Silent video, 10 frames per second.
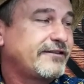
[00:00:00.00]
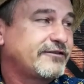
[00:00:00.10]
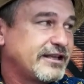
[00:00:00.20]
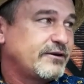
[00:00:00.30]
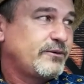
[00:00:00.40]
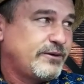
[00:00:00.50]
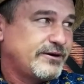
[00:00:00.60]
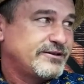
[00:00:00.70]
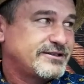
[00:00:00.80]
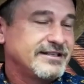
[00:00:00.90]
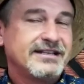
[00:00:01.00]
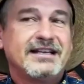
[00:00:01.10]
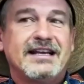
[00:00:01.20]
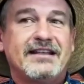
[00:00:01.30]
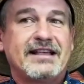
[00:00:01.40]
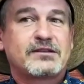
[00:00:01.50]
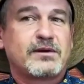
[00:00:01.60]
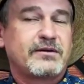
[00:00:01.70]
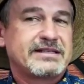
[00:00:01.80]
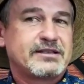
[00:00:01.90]
that horse. And that's why I
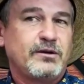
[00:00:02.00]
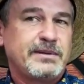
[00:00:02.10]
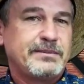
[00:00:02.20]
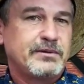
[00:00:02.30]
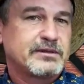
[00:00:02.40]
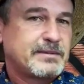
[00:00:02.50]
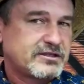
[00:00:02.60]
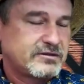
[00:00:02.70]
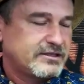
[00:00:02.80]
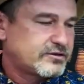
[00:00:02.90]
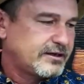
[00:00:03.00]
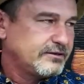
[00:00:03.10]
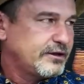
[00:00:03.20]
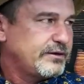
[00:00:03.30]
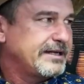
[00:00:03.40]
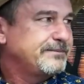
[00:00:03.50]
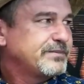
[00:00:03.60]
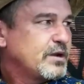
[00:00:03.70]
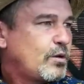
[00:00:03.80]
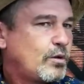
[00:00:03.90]
always tell people, especially in trail loading,
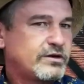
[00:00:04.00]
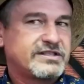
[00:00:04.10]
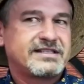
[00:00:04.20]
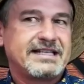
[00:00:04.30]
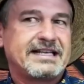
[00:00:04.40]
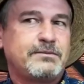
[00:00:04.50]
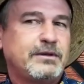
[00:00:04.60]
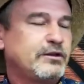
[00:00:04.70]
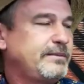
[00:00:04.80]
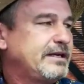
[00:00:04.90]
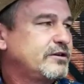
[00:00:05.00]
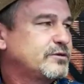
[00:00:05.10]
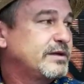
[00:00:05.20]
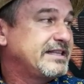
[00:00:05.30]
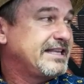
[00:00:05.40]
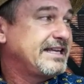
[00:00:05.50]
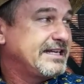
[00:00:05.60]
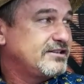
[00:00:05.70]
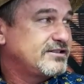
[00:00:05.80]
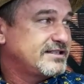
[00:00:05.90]
horses think in millimeters. We think in
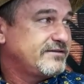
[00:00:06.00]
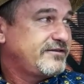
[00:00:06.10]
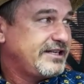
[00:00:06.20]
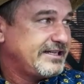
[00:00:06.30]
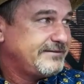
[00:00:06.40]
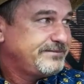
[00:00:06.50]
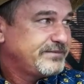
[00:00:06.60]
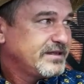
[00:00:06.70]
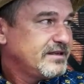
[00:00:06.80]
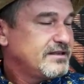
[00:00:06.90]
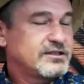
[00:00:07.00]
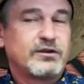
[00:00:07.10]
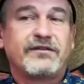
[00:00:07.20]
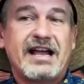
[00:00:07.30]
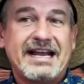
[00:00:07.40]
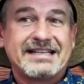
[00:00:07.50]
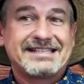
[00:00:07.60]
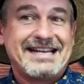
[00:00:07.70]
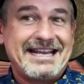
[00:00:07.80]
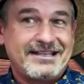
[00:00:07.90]
inches and feet. So if I had a
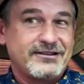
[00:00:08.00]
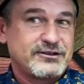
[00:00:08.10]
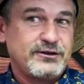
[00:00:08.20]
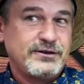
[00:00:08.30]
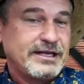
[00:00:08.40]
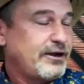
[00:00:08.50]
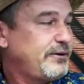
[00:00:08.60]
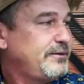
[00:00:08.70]
snake in the studio,